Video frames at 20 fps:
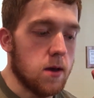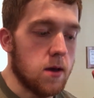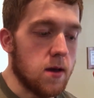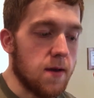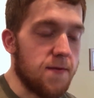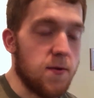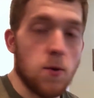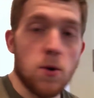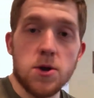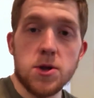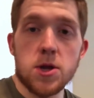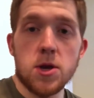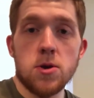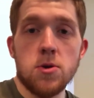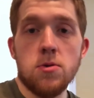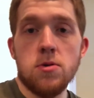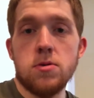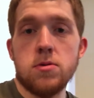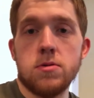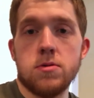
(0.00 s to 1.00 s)
if you want
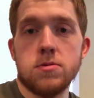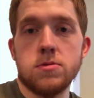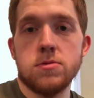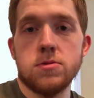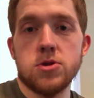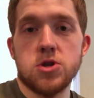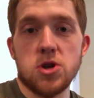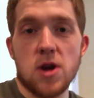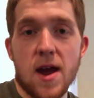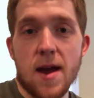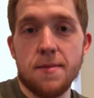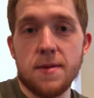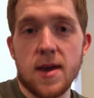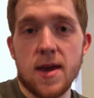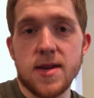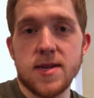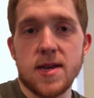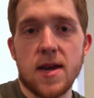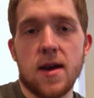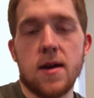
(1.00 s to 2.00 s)
to, try
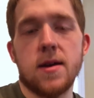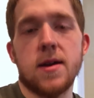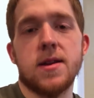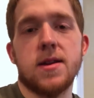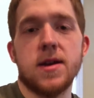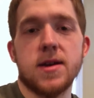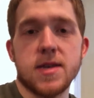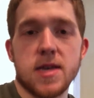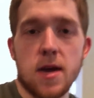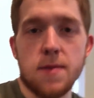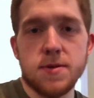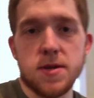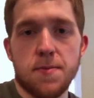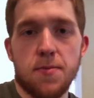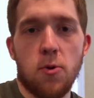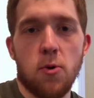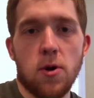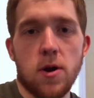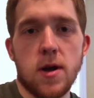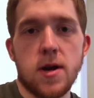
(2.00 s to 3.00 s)
MTS out. It does help
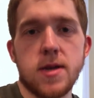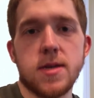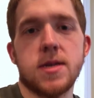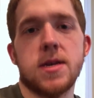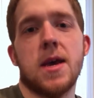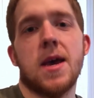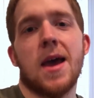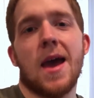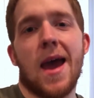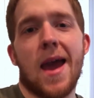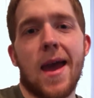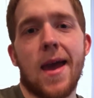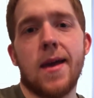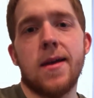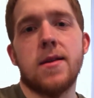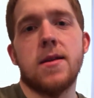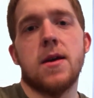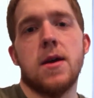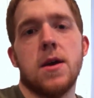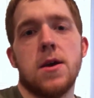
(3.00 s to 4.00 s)
support us,
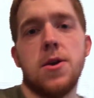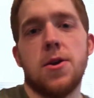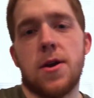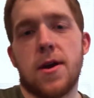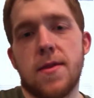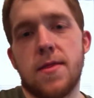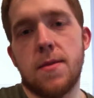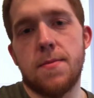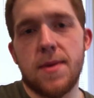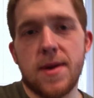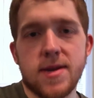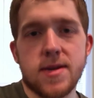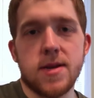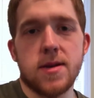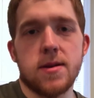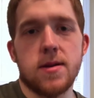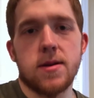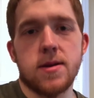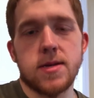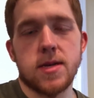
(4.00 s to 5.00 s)
and you're getting the best
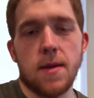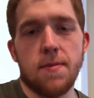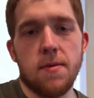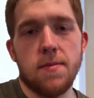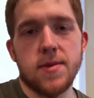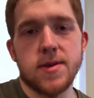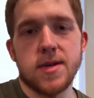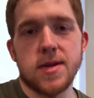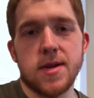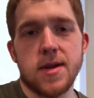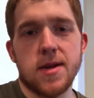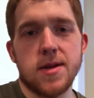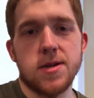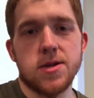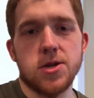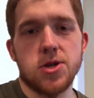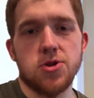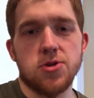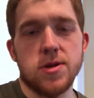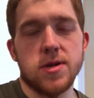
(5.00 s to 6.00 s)
supplements in the
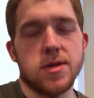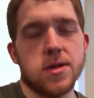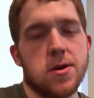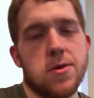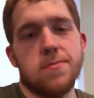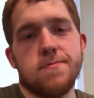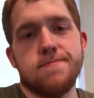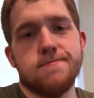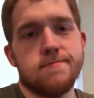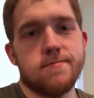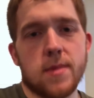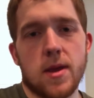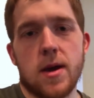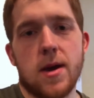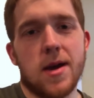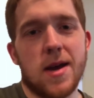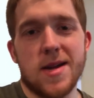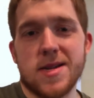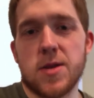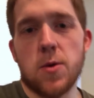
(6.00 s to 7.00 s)
industry, so
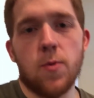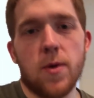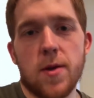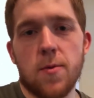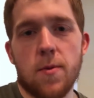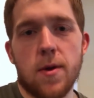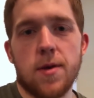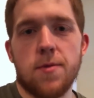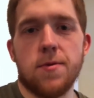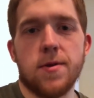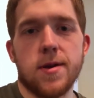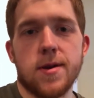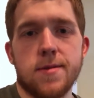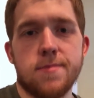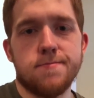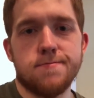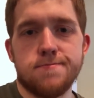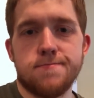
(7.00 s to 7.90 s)
it's a win-win really.